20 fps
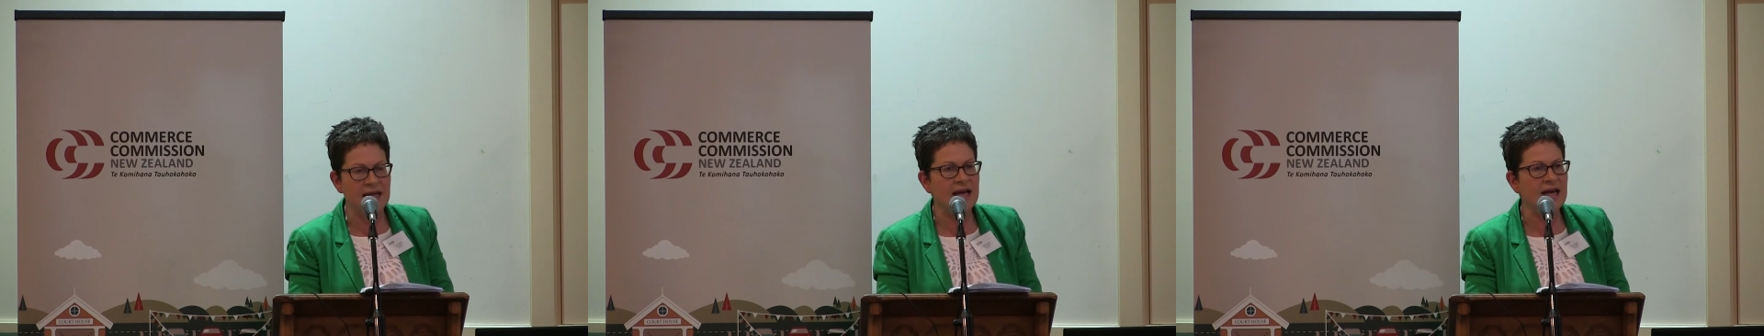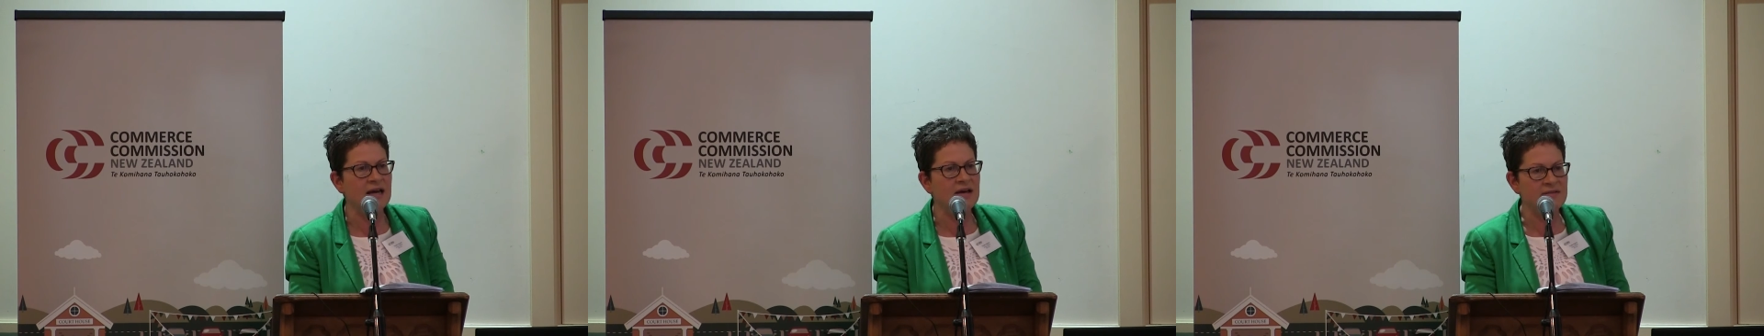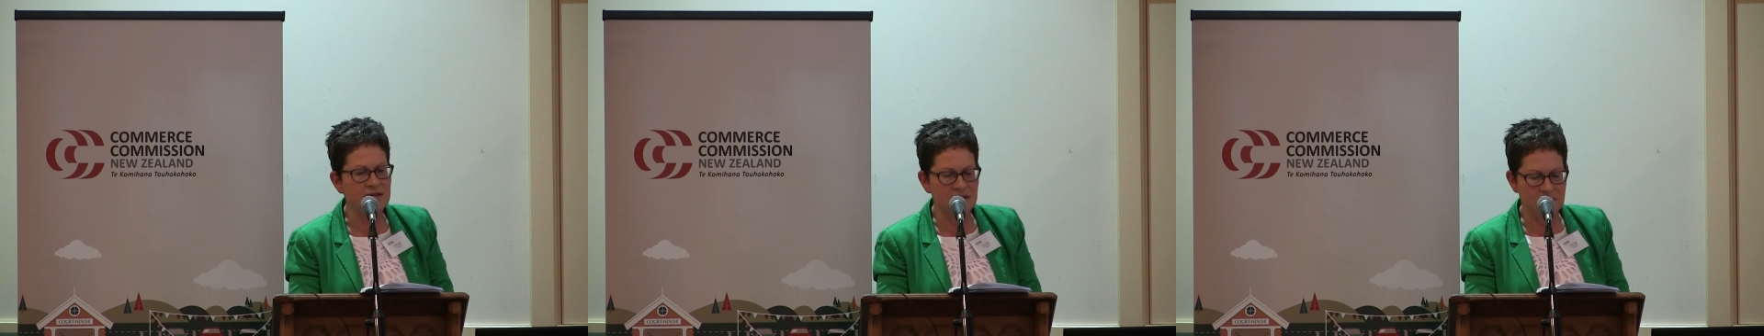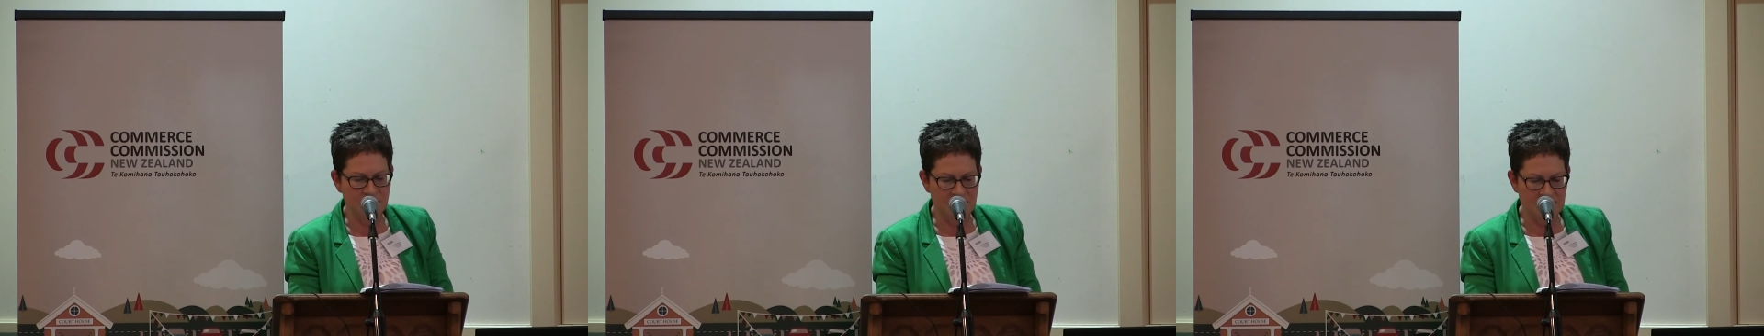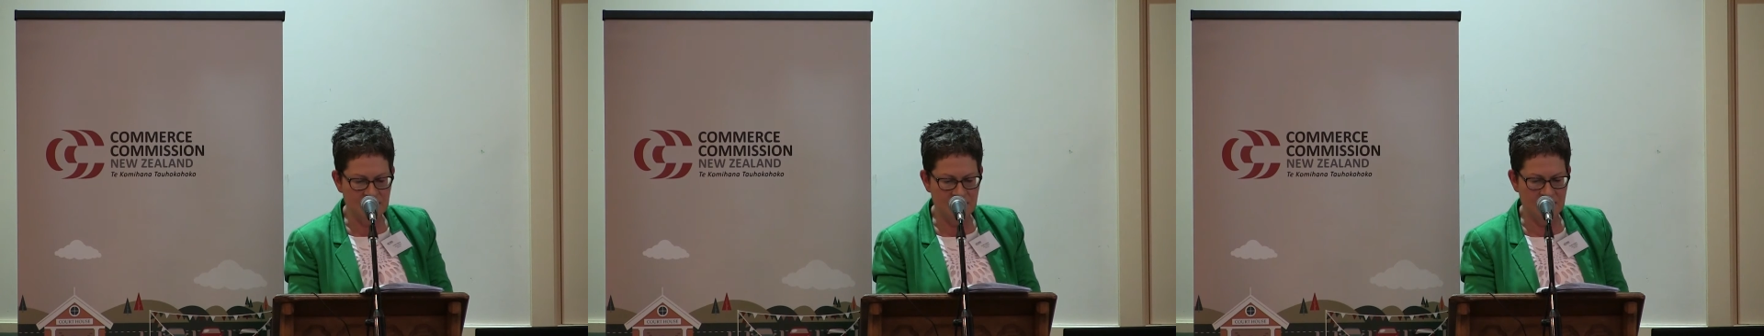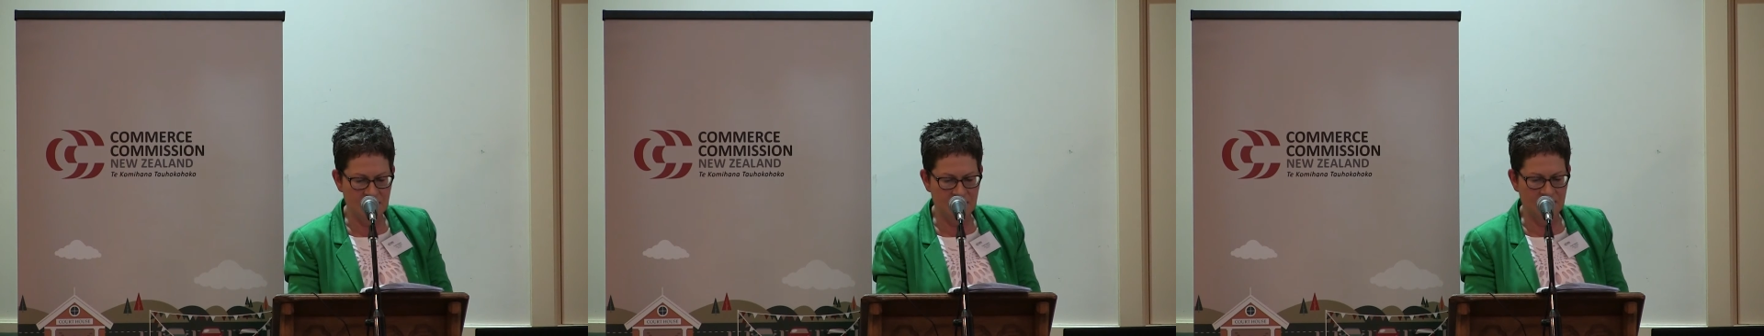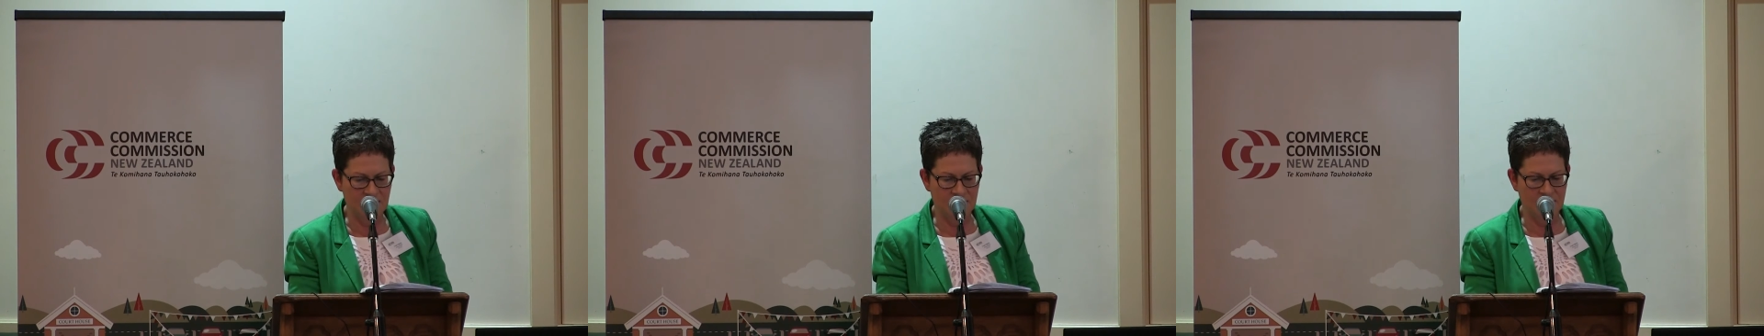how they're
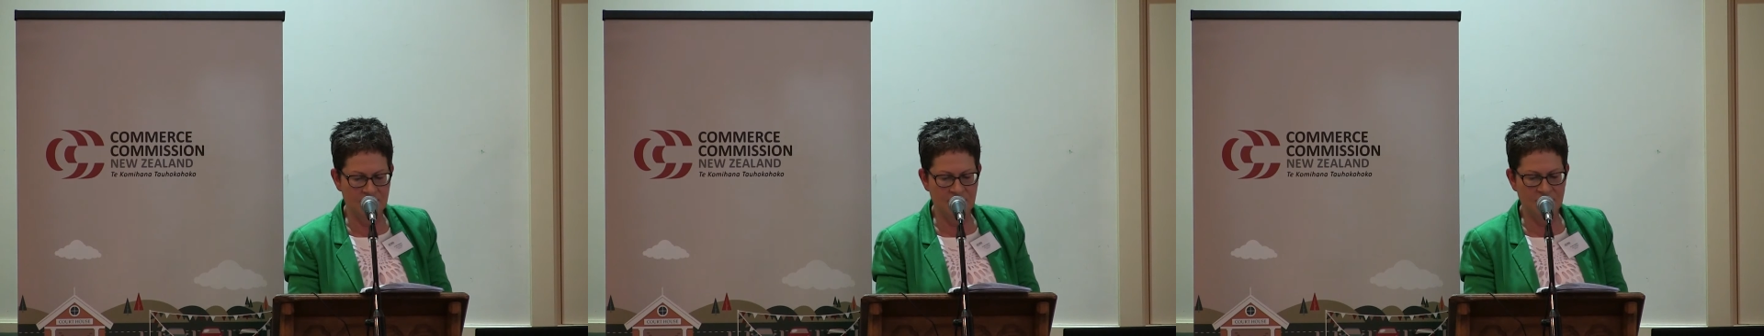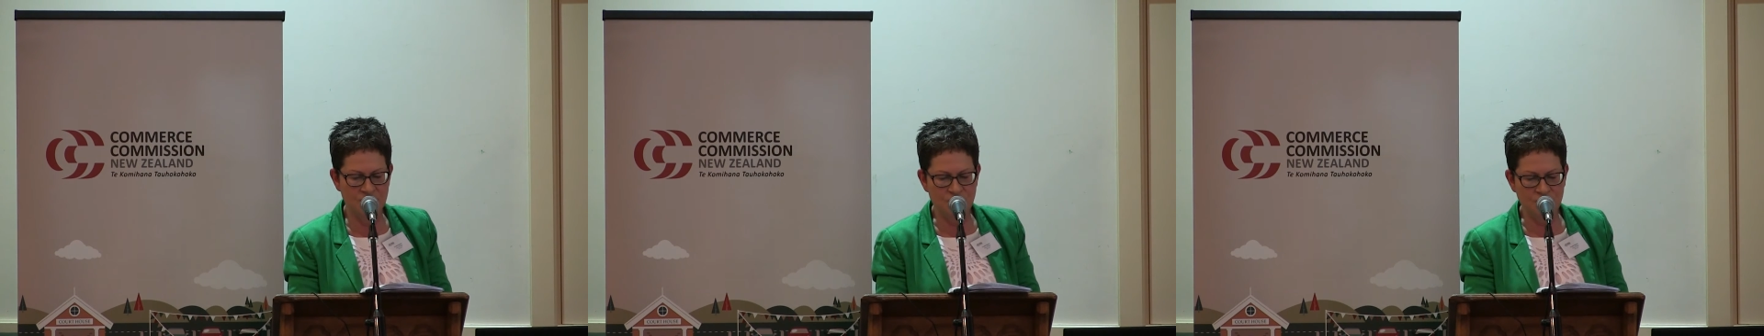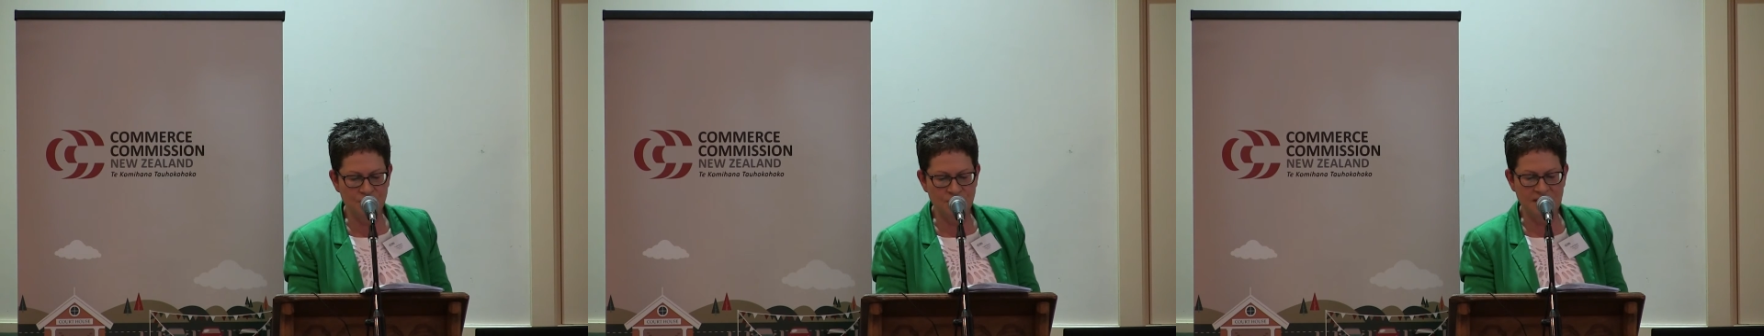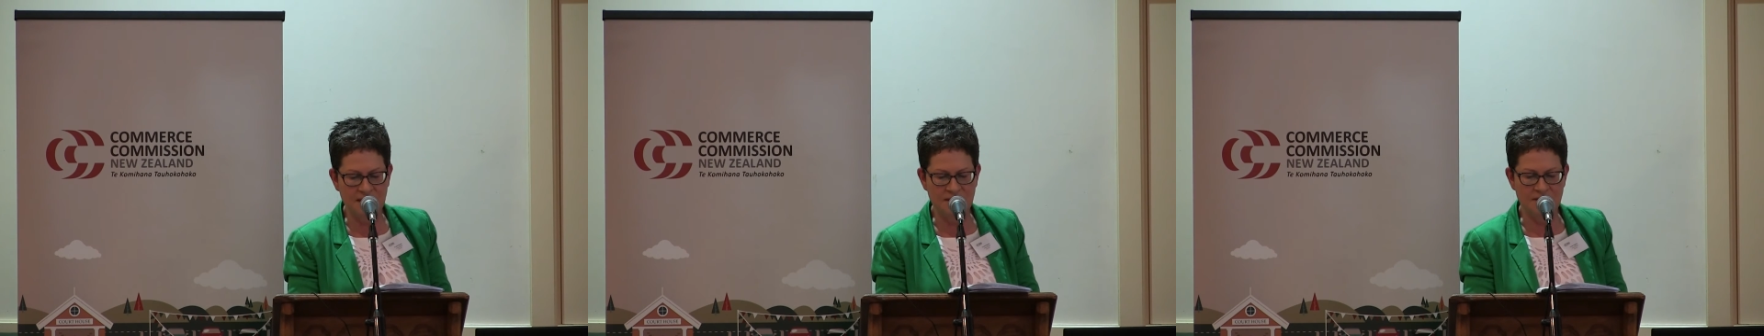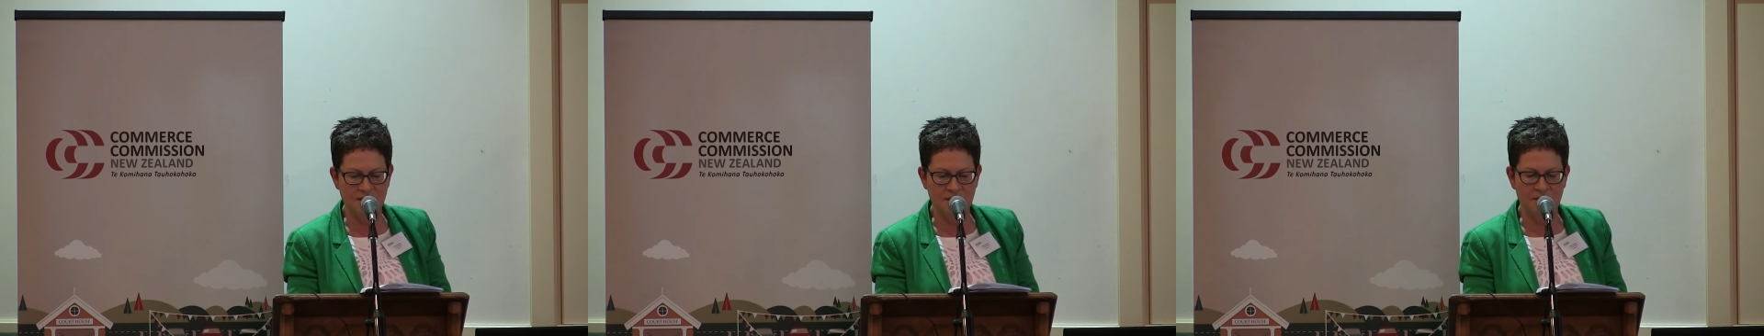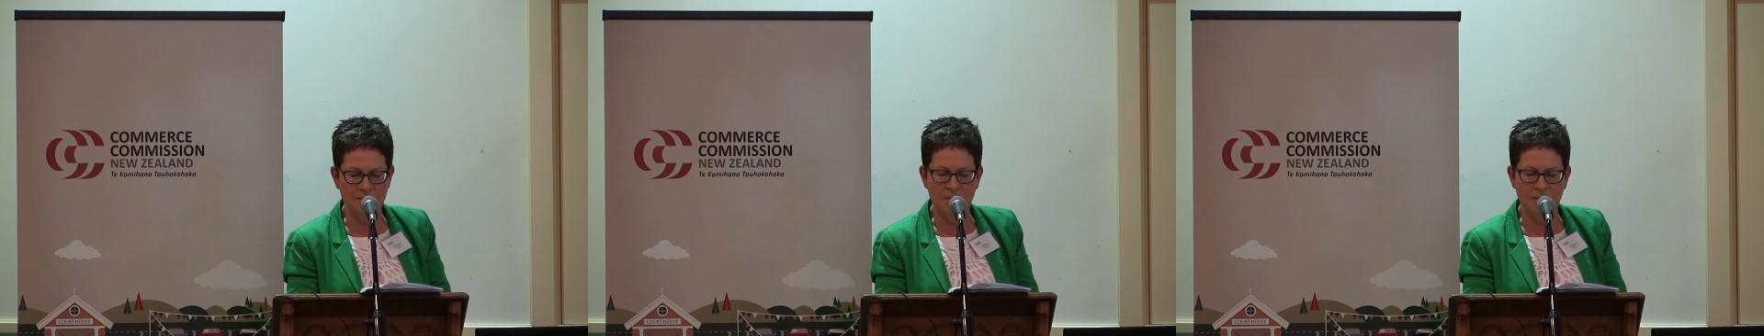meeting their duty to